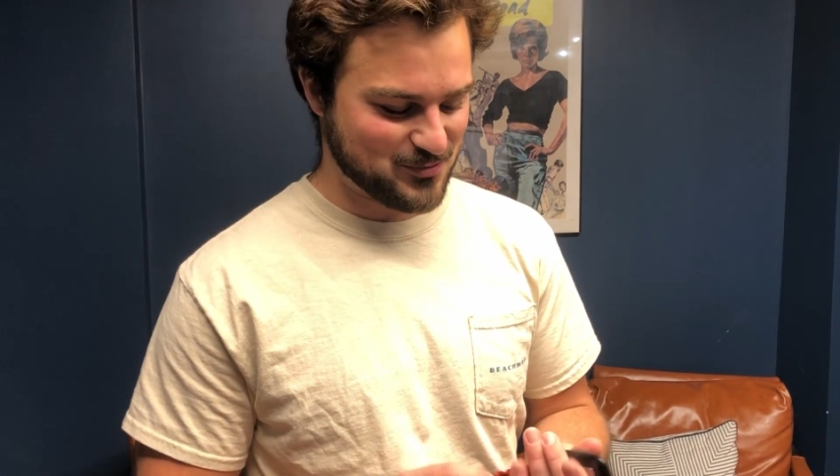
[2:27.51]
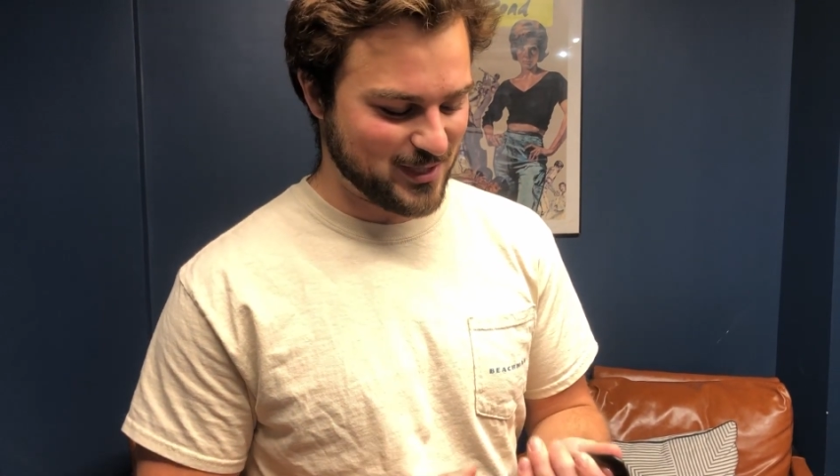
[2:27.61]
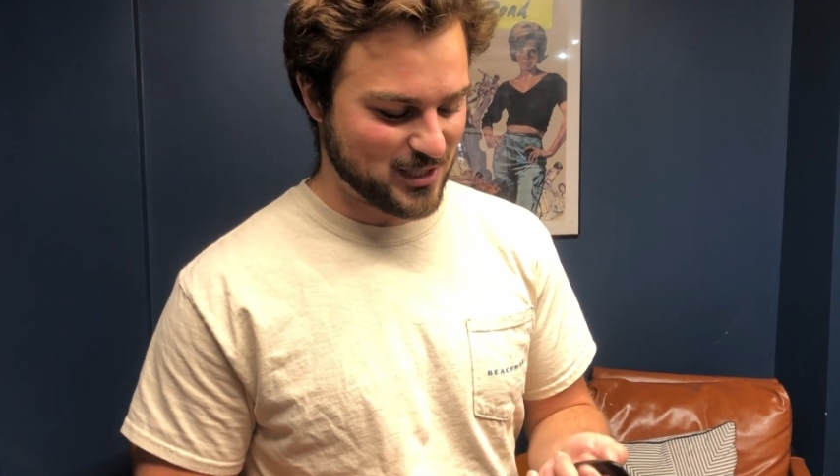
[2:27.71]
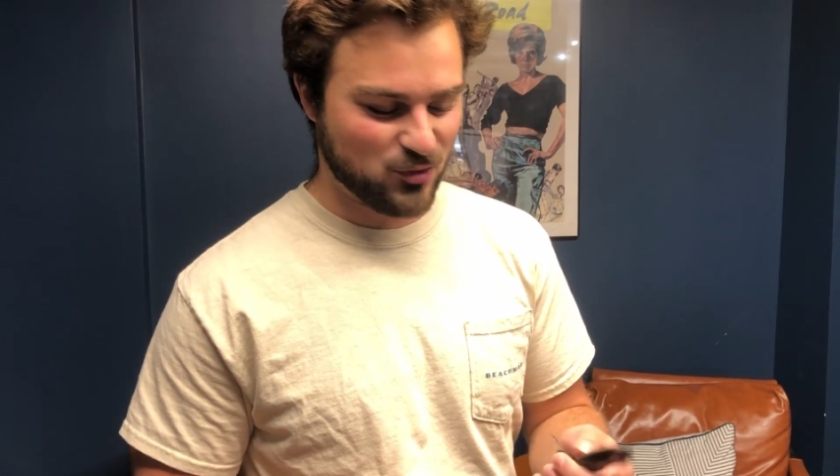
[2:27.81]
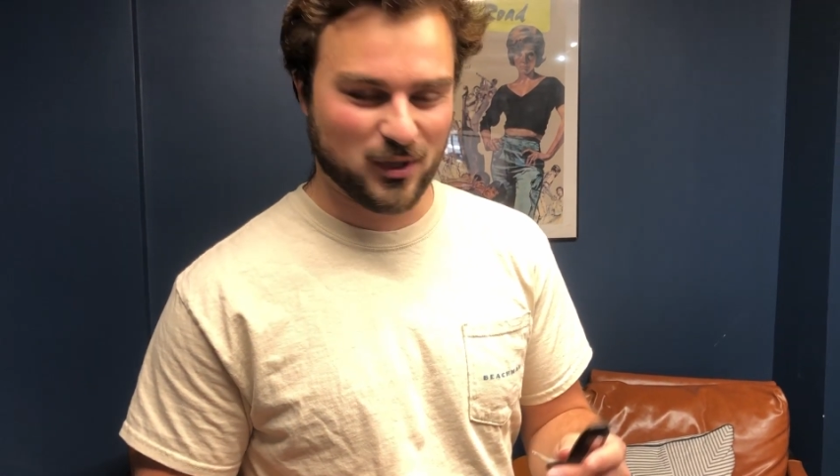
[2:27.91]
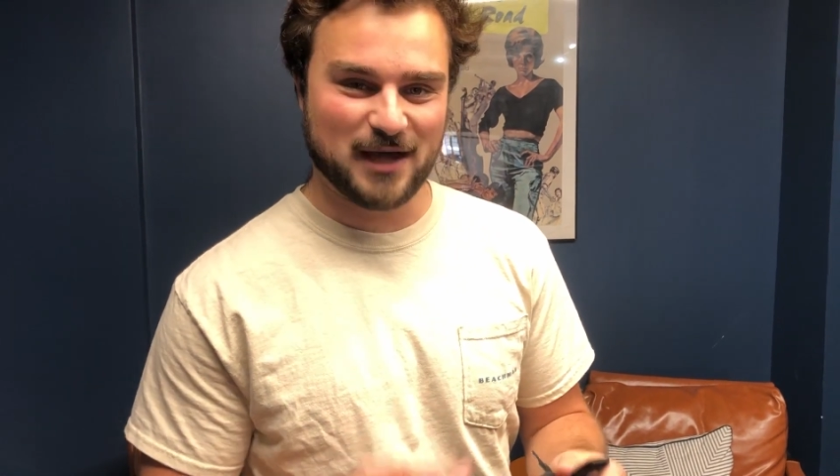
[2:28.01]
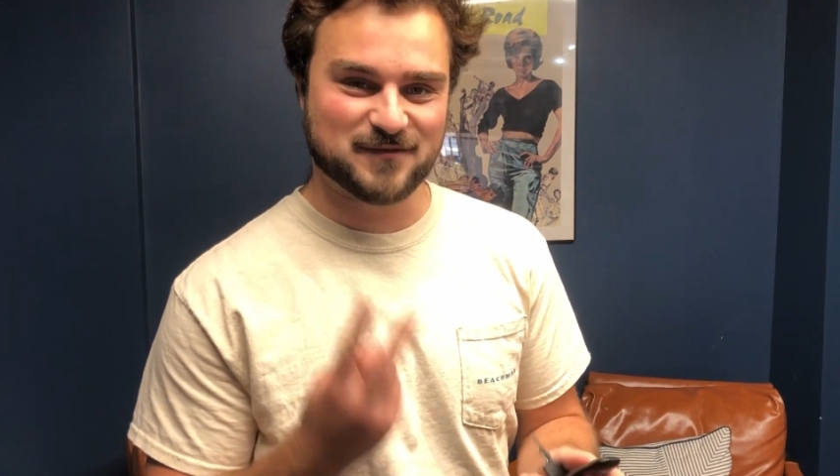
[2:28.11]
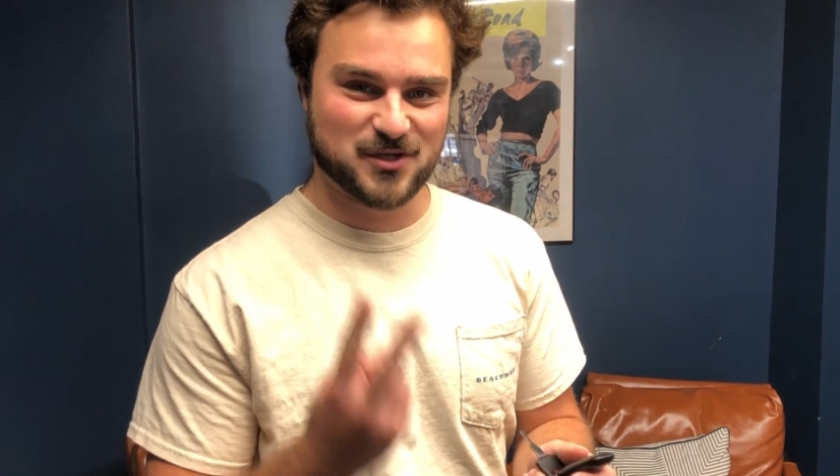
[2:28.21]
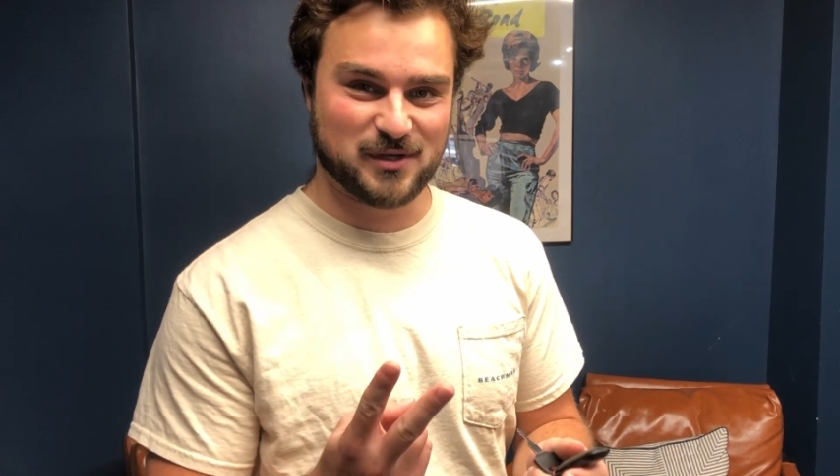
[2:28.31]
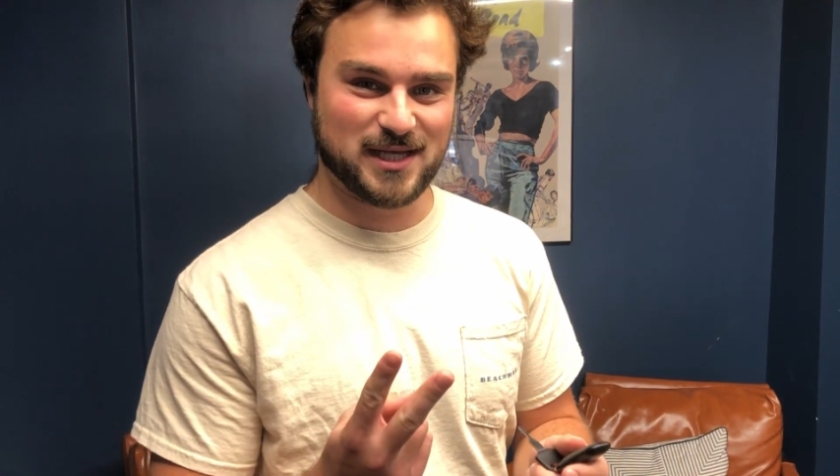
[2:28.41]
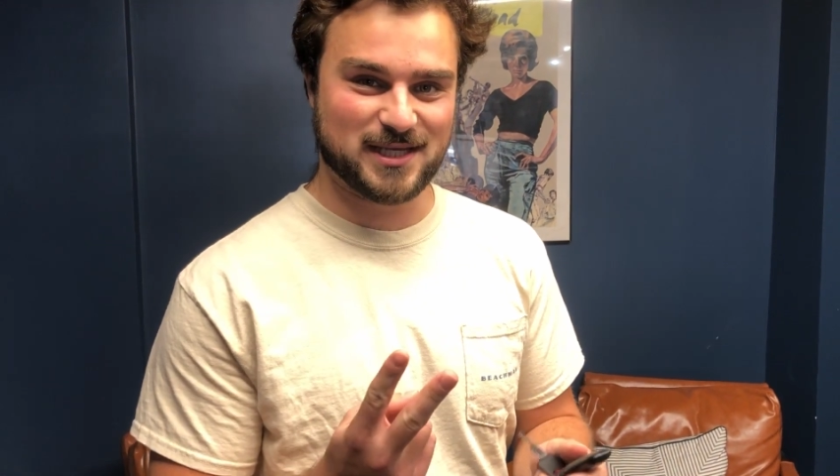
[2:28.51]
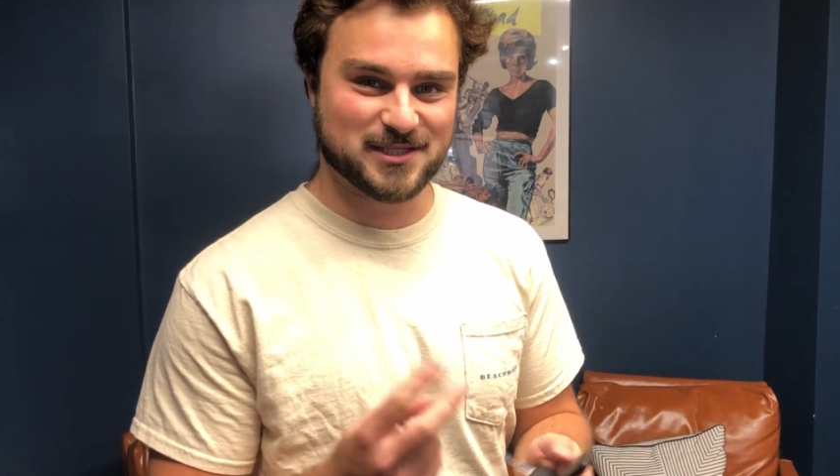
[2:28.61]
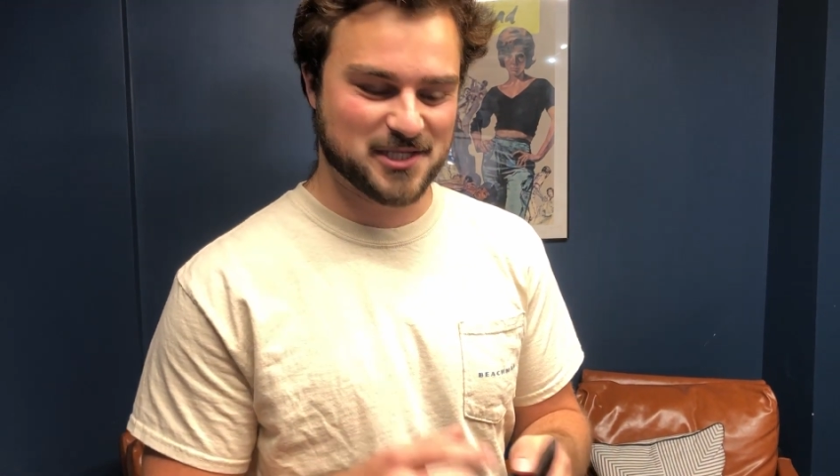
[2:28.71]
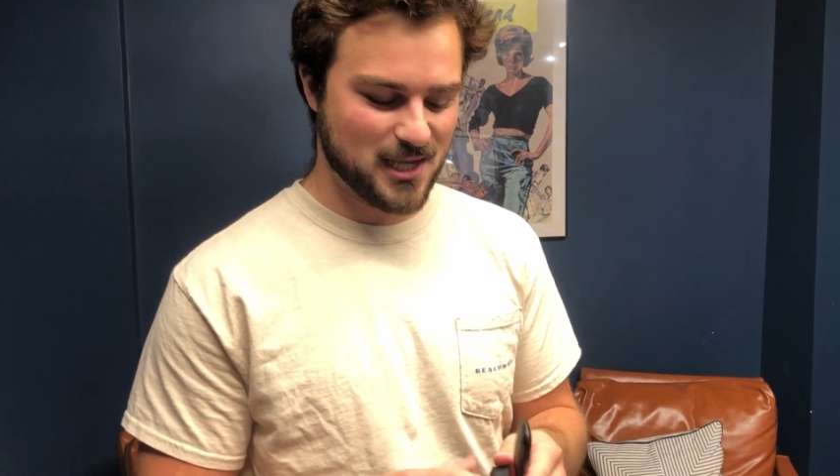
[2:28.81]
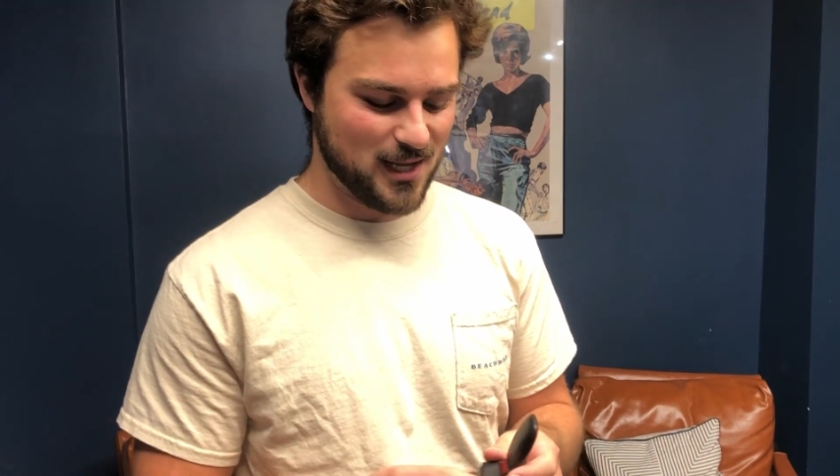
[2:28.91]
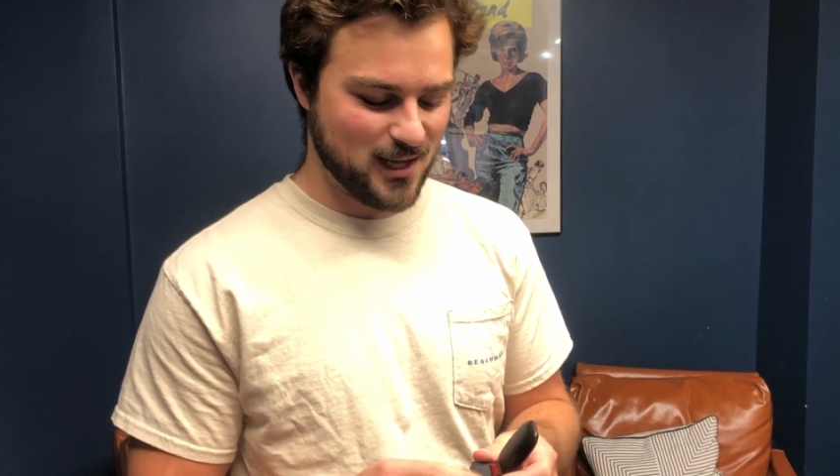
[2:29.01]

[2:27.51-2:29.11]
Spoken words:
but you will have 2 keys.